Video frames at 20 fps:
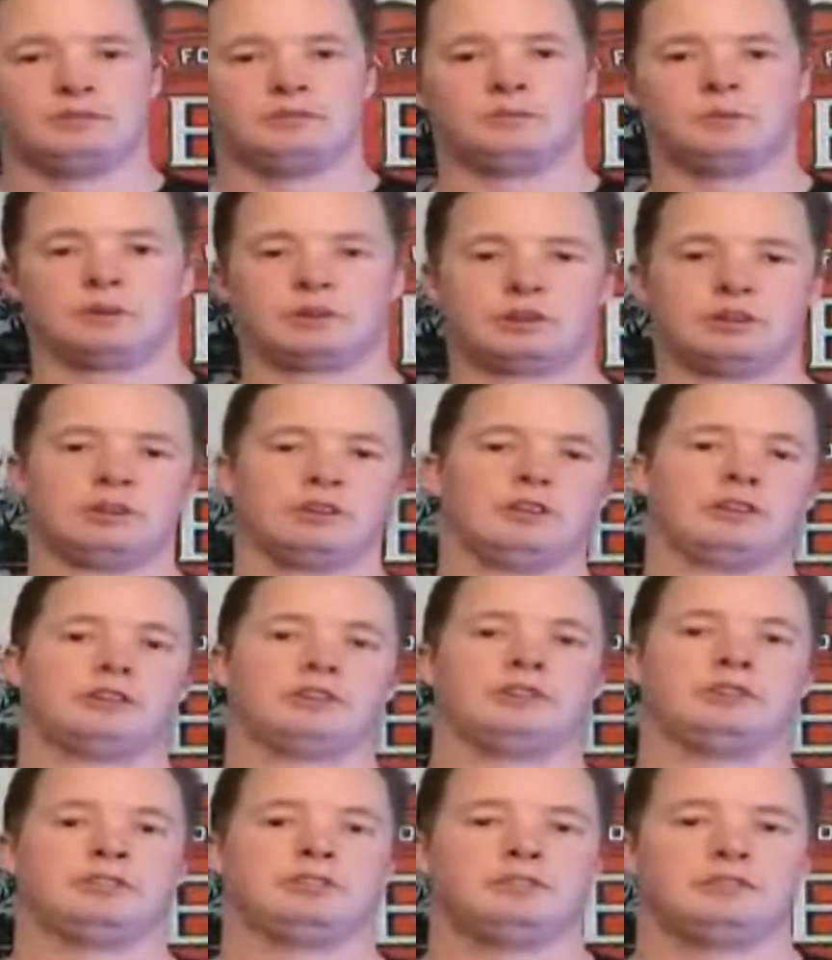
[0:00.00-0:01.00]
What did I
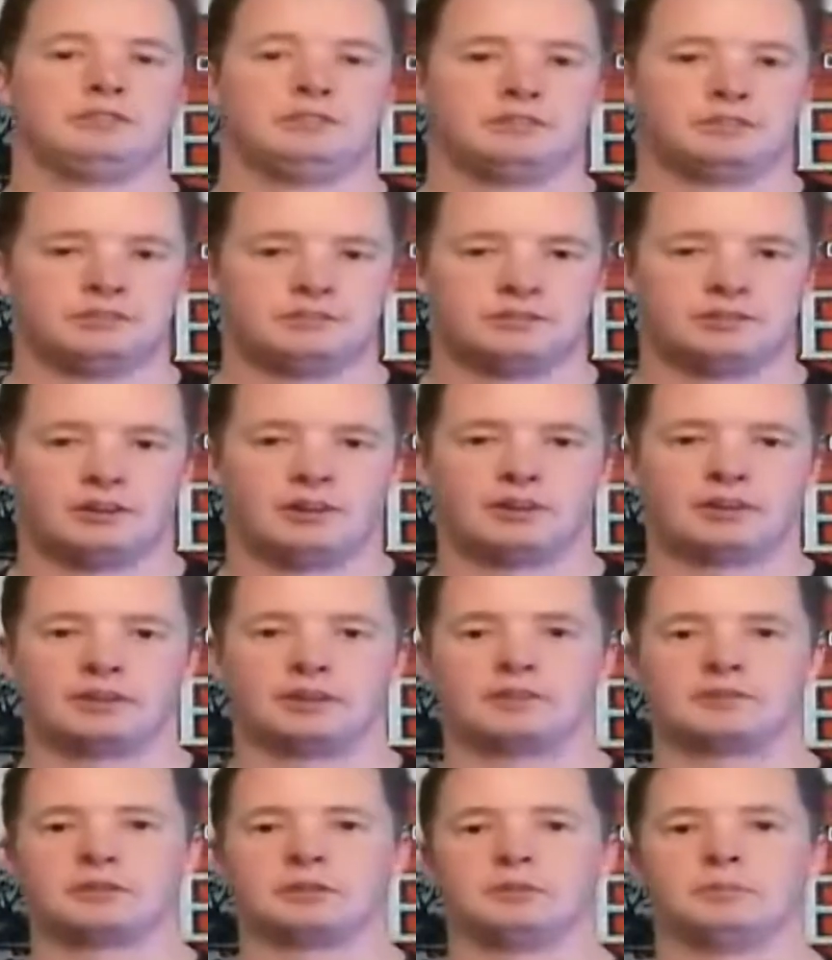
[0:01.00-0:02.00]
do? I got
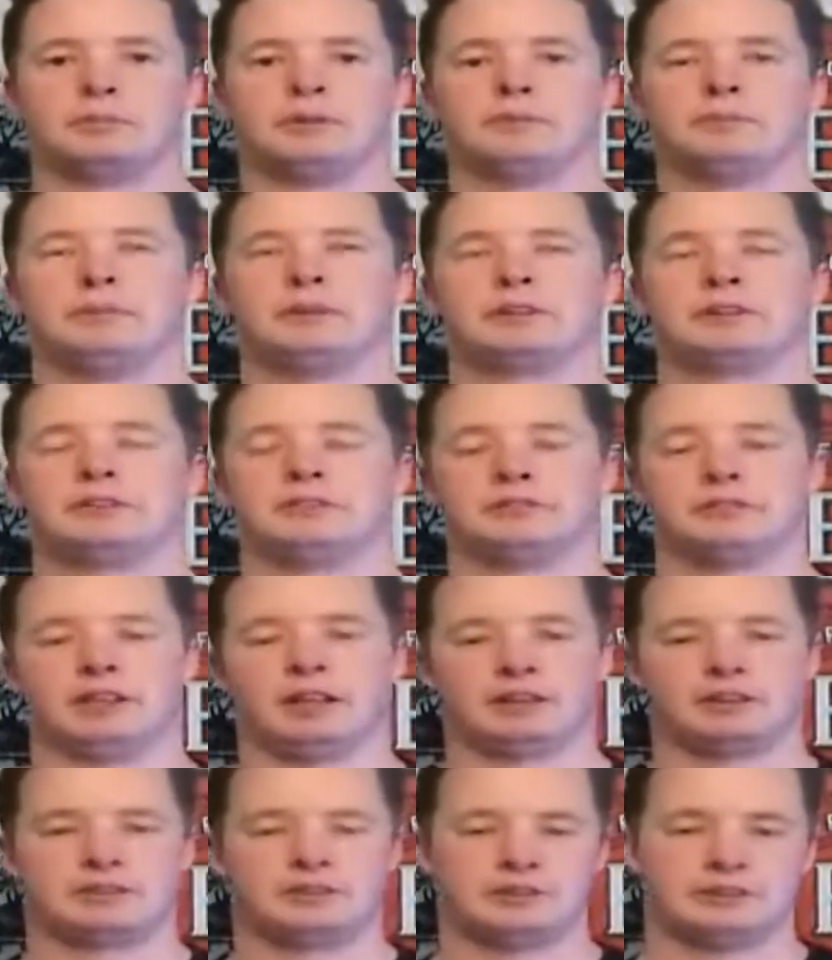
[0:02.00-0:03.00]
up to a mischief
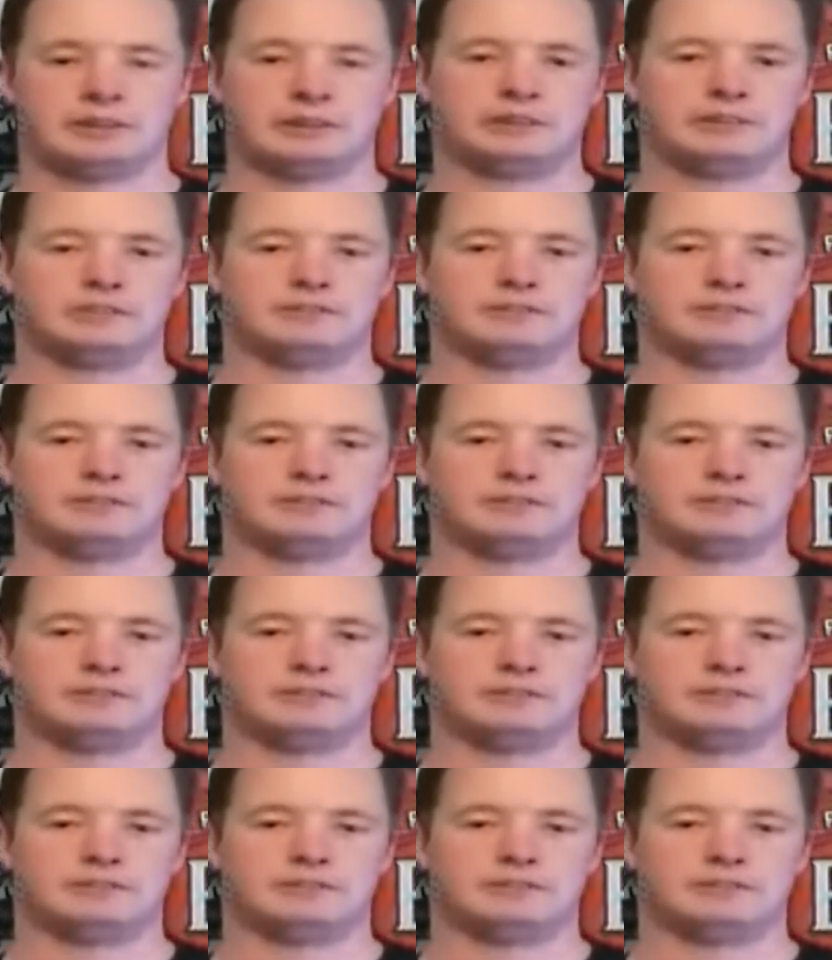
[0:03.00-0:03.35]
last night.